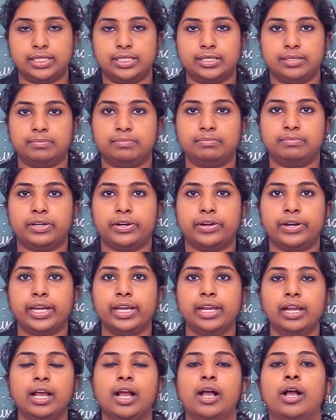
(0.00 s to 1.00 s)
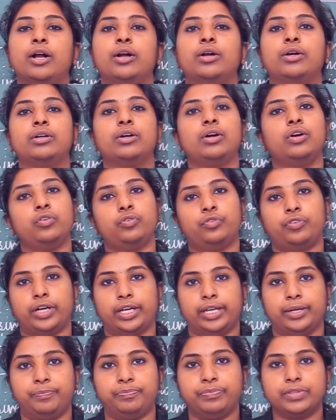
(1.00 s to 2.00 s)
a simmering coal
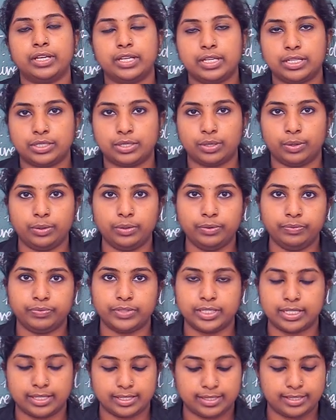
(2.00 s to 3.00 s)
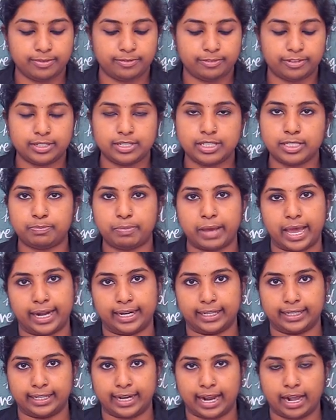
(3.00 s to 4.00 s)
fire. So this is the first
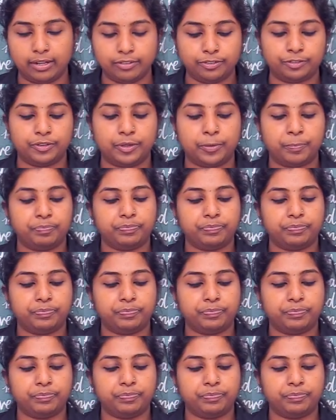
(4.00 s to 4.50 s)
paragraph.